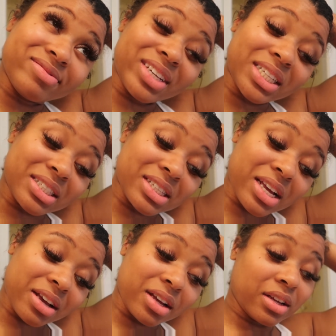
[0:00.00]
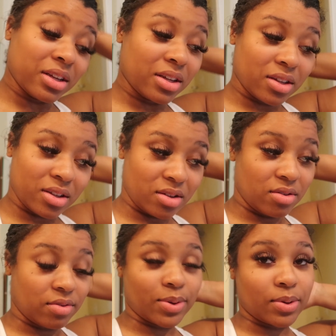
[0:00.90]
and it's like
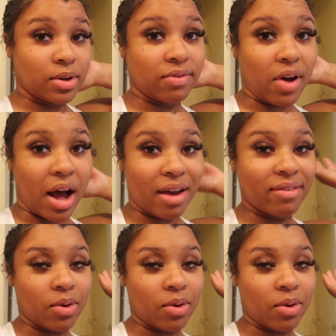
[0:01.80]
4 or 5.